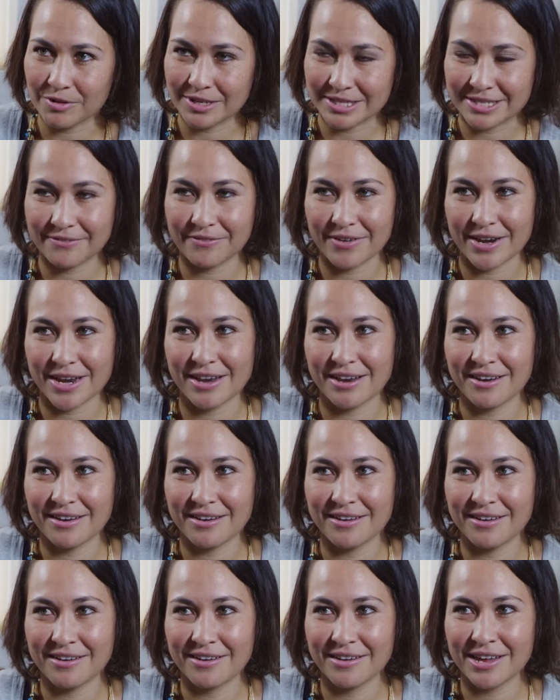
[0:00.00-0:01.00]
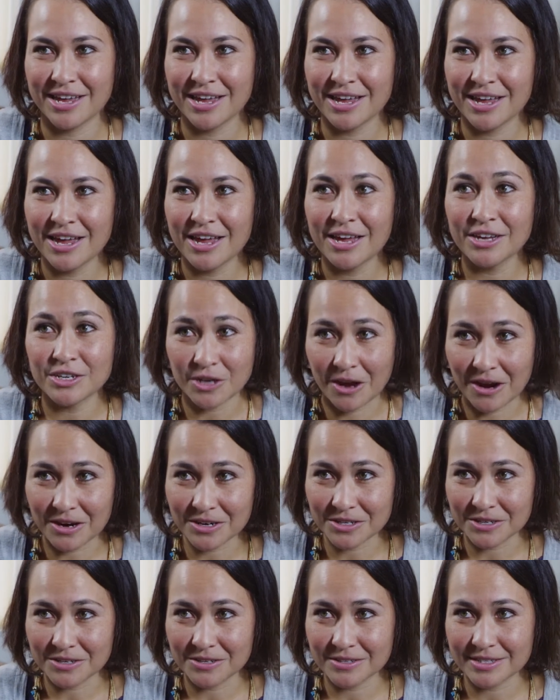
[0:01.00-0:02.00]
with different
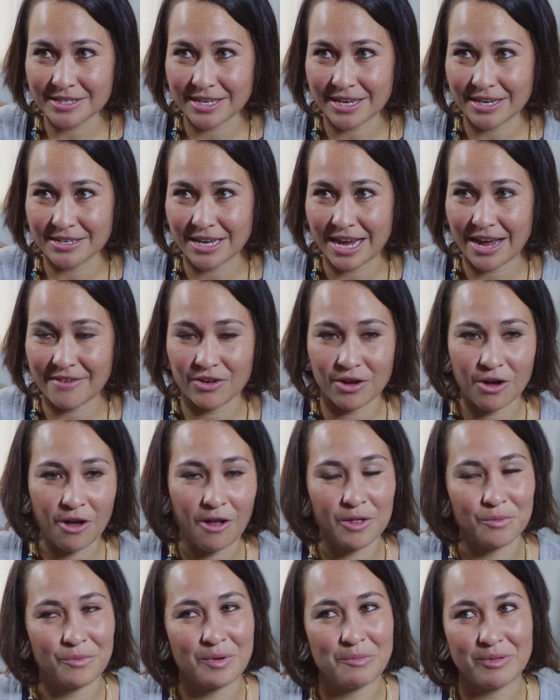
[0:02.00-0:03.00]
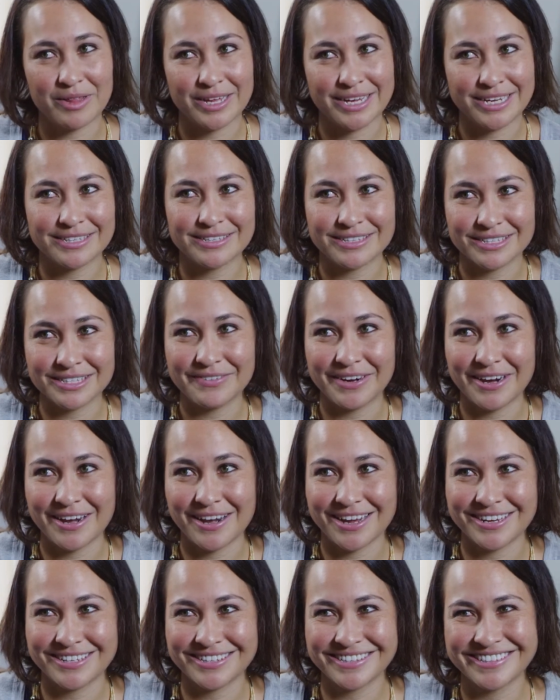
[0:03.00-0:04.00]
doctors and to have it all in one place. It's very
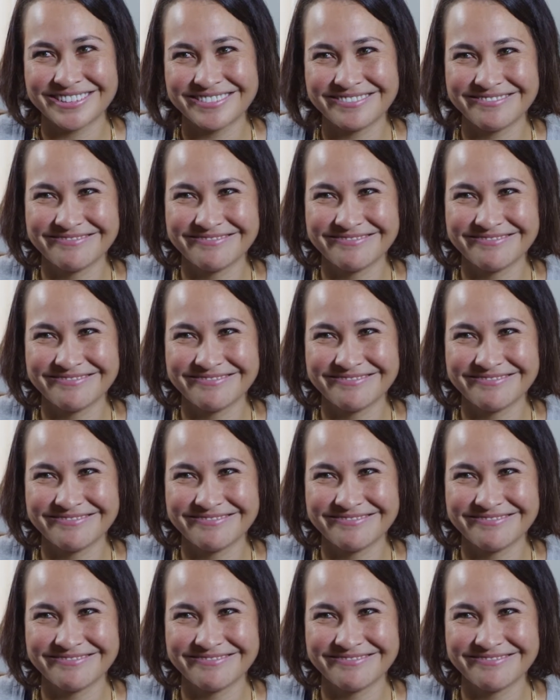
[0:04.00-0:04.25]
nice.